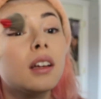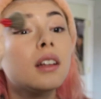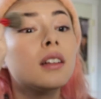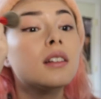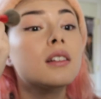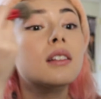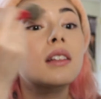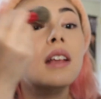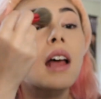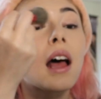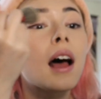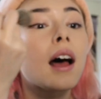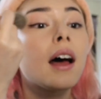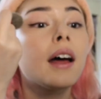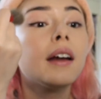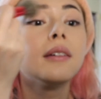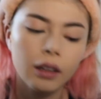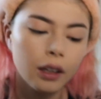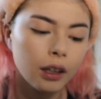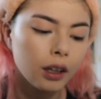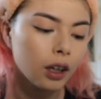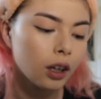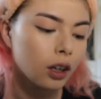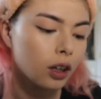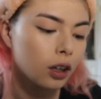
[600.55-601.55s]
It's sad.
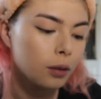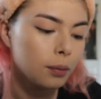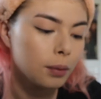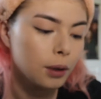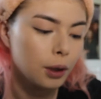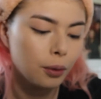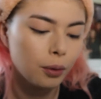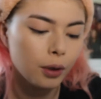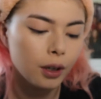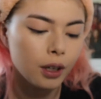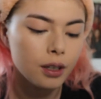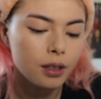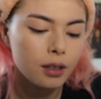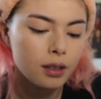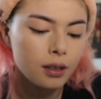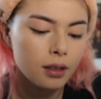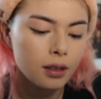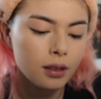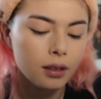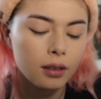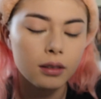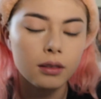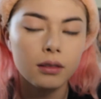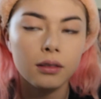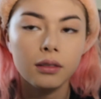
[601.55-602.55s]
Like, it could be
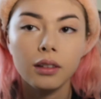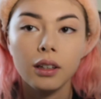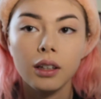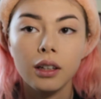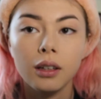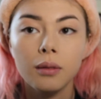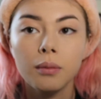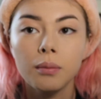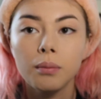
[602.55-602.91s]
worse. Like,